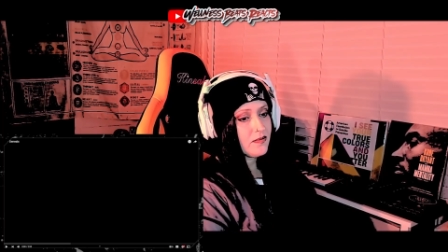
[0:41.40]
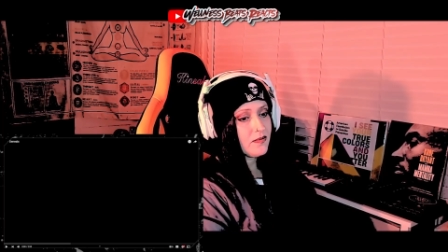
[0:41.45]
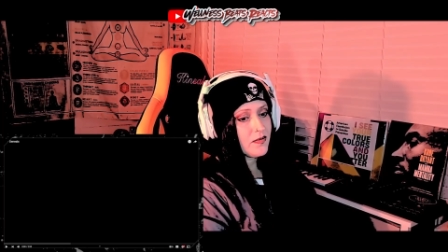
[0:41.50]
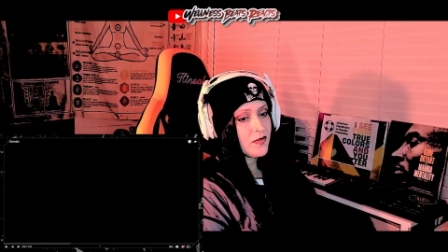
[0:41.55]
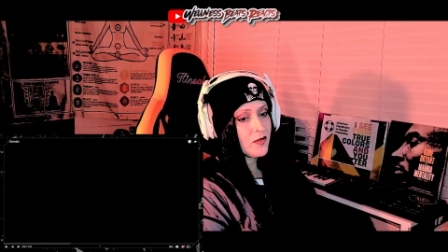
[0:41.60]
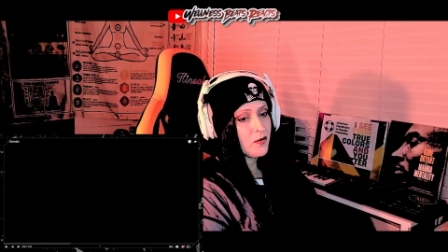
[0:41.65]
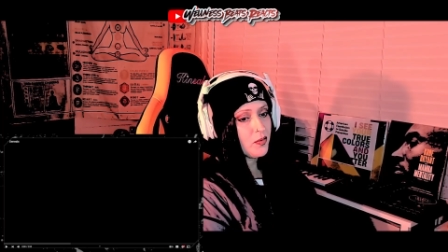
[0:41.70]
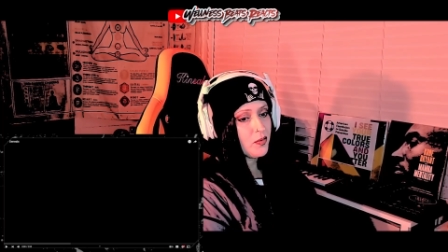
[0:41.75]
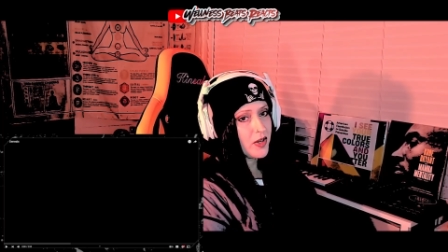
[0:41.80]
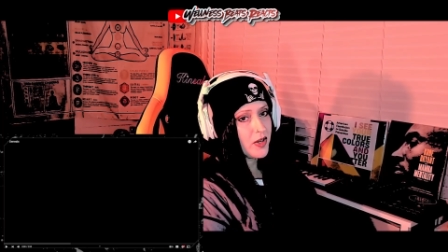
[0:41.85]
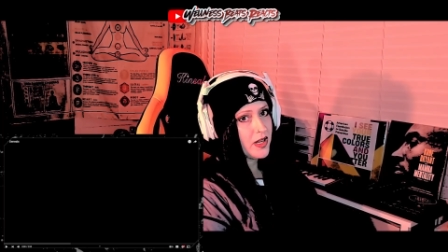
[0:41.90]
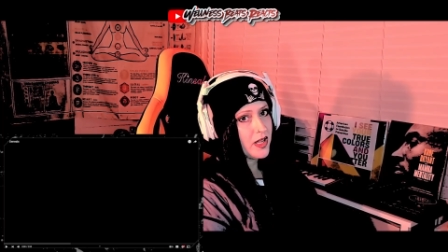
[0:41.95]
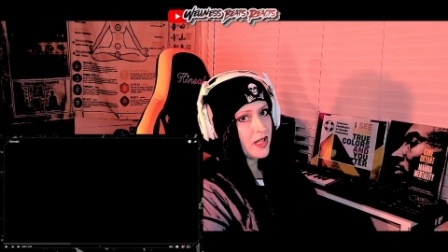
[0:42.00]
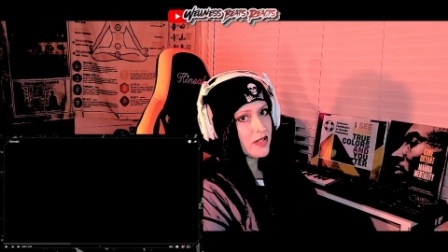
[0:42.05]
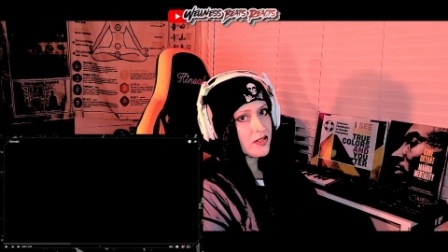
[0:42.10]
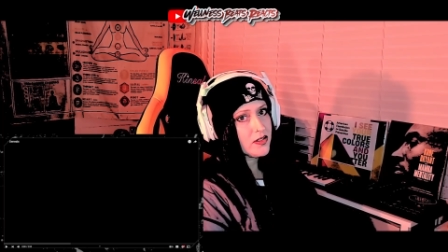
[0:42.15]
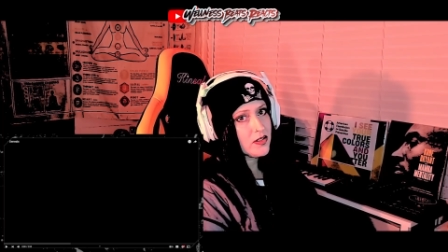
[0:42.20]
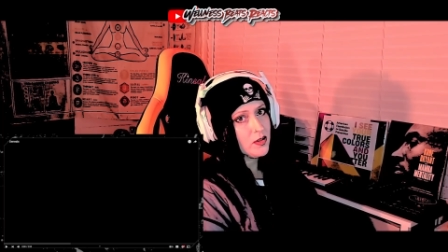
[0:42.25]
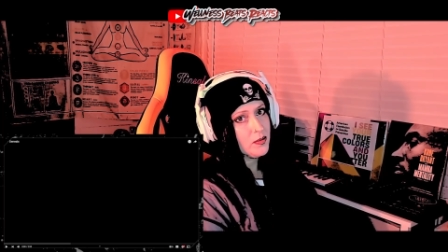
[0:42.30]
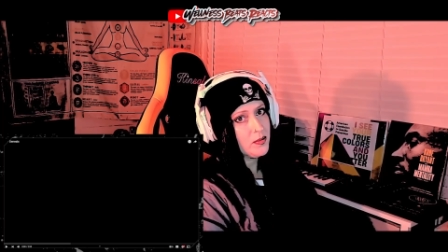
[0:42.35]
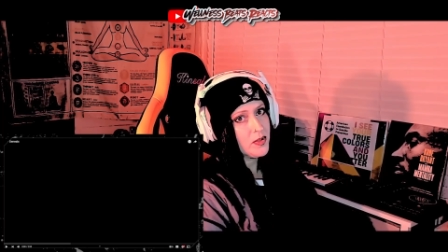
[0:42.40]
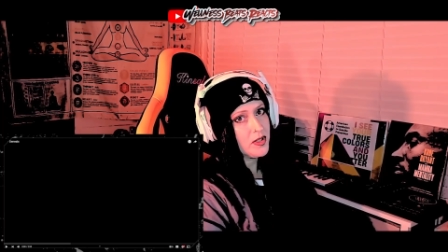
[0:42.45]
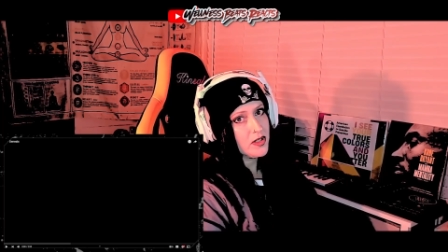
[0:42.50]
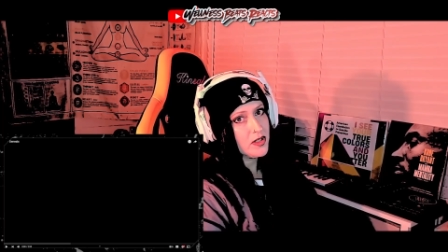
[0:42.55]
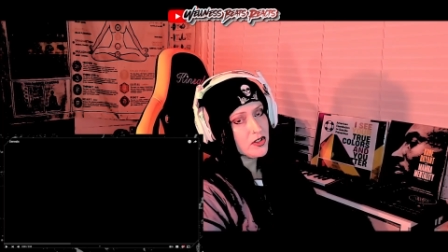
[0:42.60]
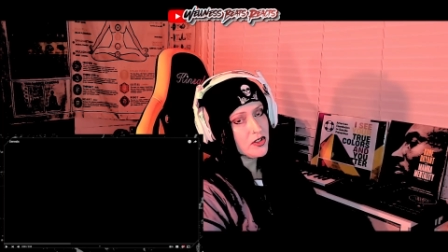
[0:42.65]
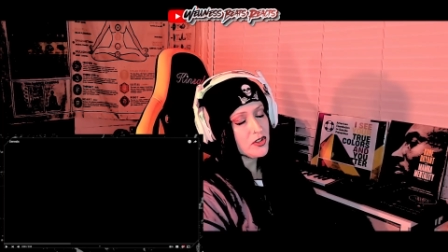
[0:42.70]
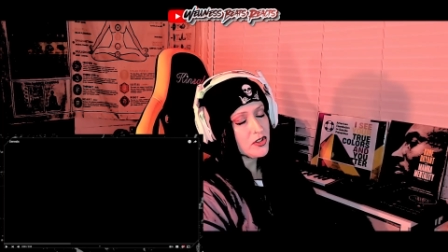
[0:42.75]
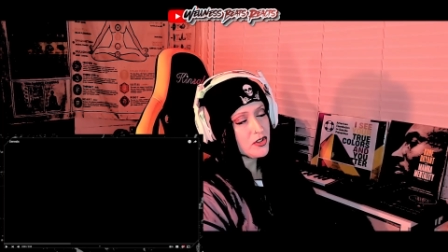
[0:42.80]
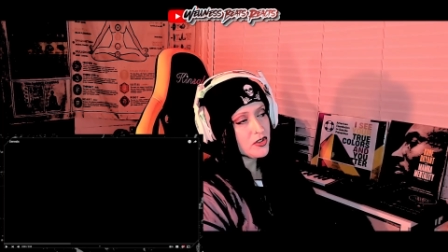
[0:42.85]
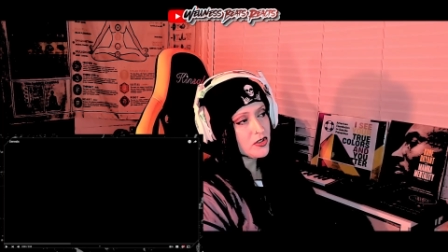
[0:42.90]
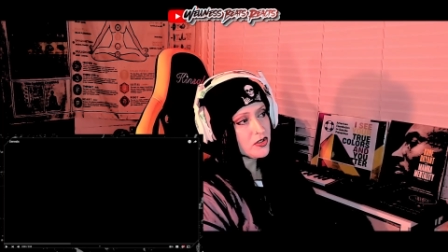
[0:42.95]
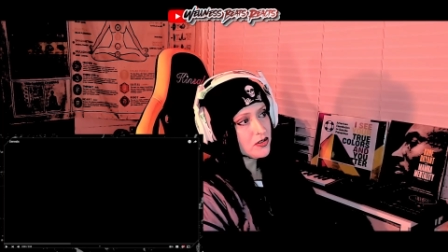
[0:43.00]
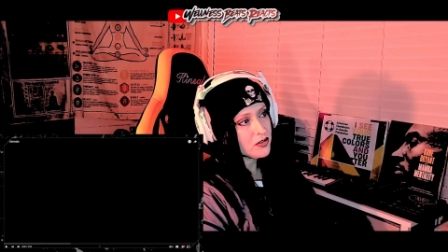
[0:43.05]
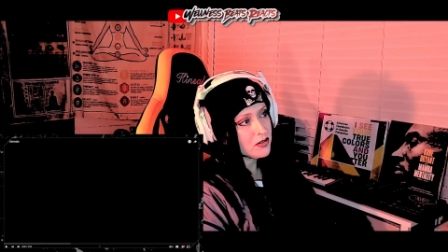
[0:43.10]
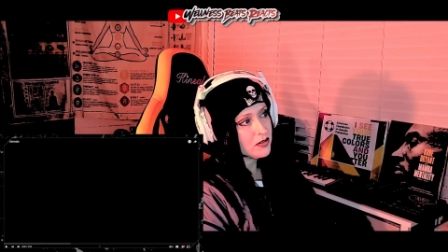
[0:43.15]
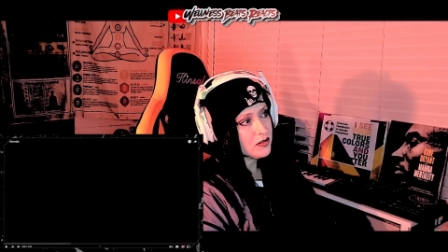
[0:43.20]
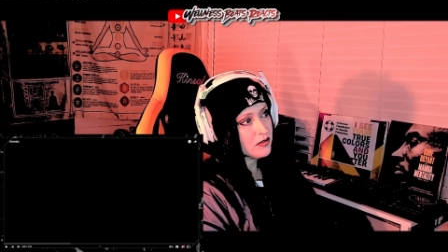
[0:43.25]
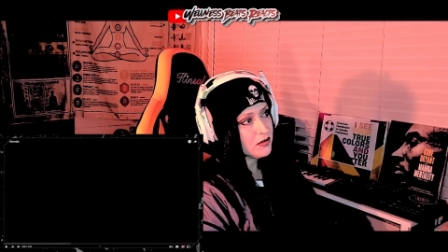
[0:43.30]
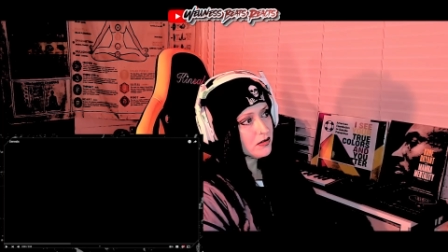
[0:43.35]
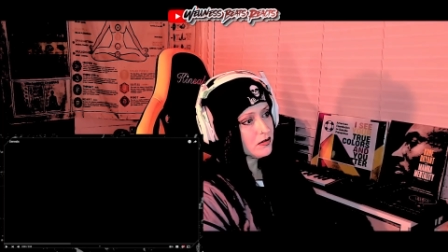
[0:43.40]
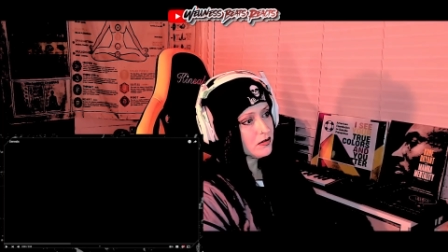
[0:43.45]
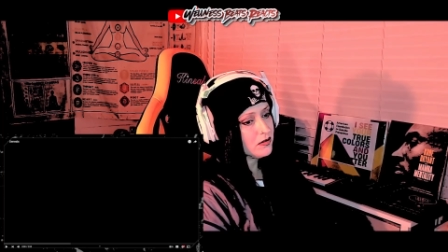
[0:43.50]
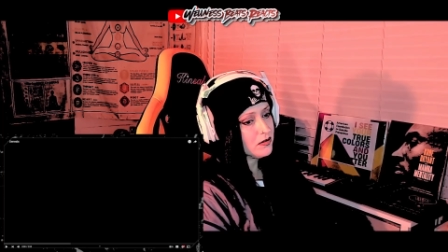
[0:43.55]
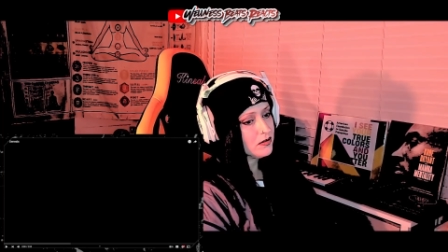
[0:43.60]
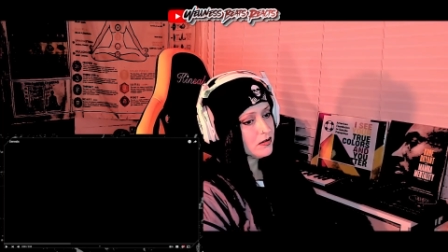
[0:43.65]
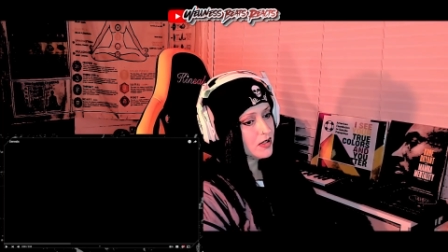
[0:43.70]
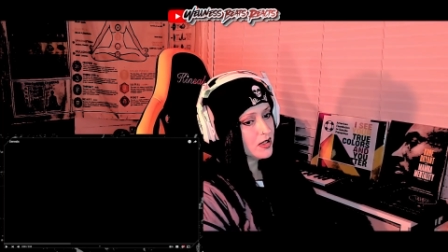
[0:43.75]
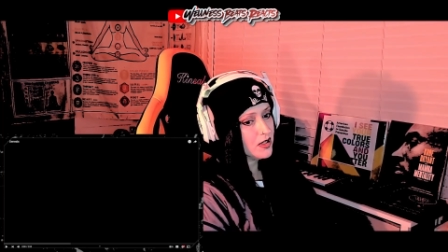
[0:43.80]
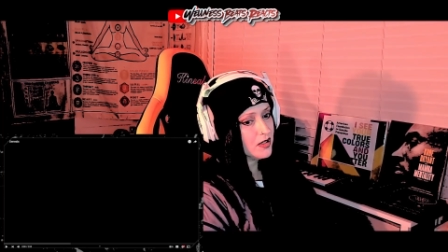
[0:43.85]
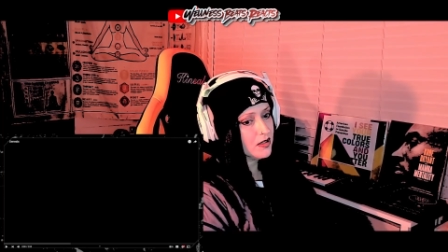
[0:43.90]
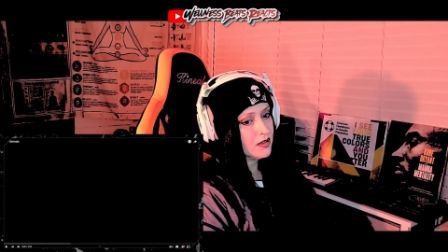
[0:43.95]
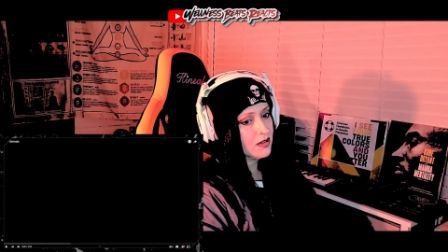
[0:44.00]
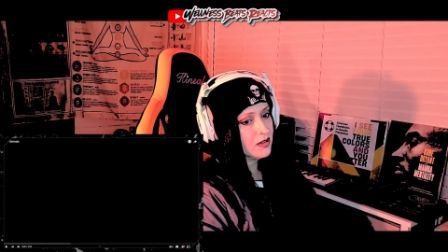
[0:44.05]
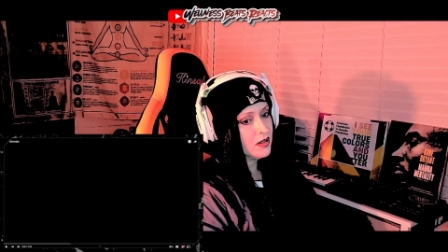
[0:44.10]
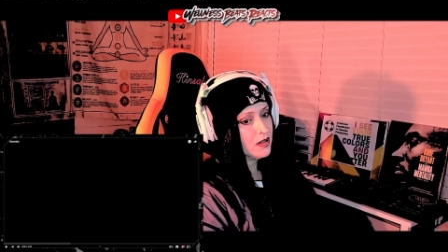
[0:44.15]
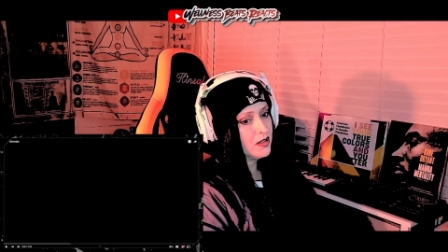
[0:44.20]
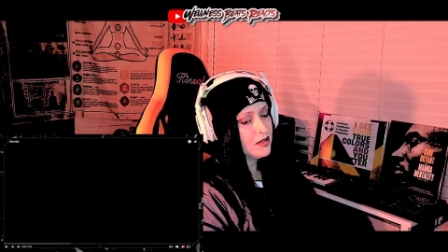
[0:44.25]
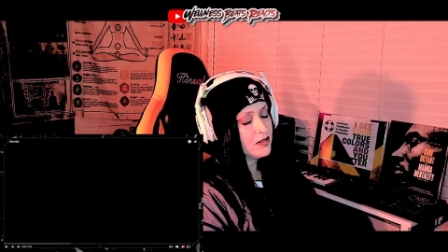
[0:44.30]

REN has so much, he's